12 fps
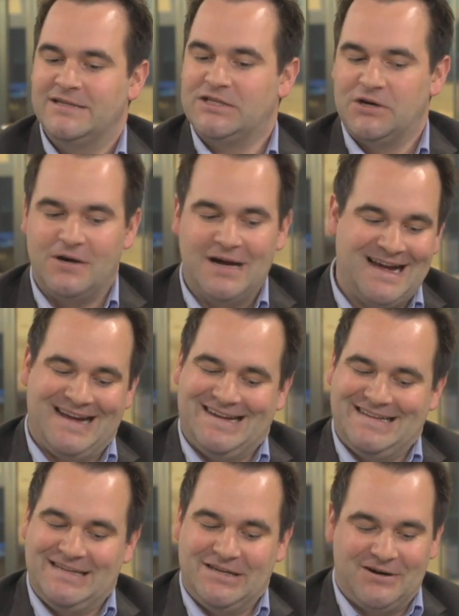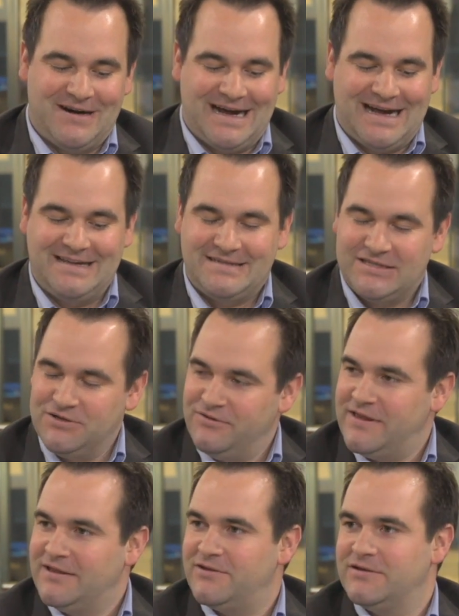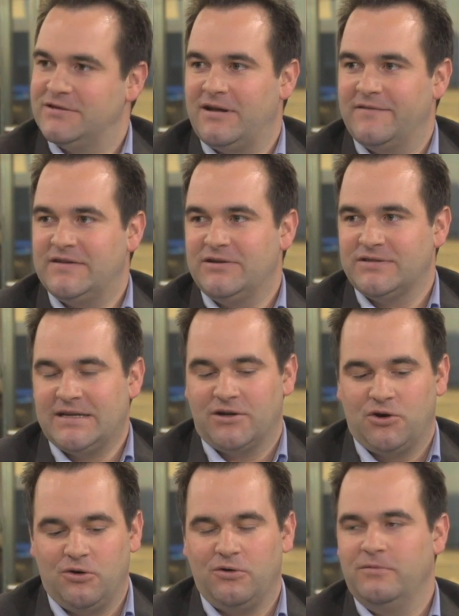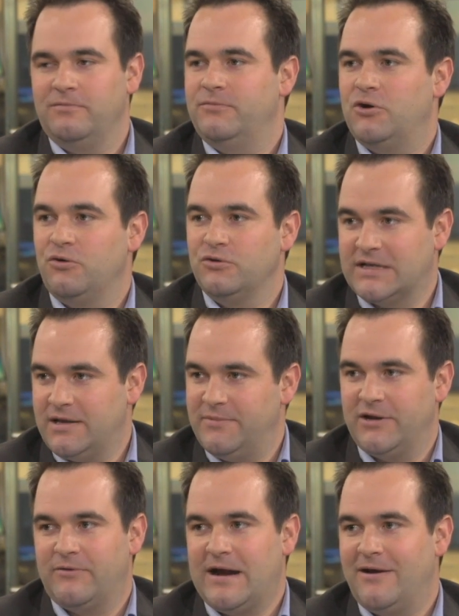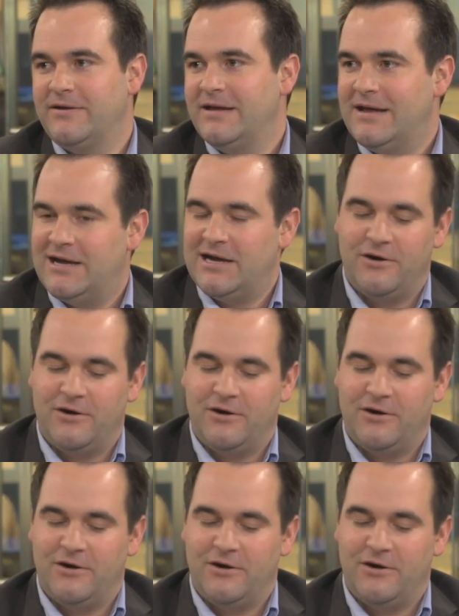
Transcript: So you know, I still think there's a lot of deals in coal. Coal's going to be around.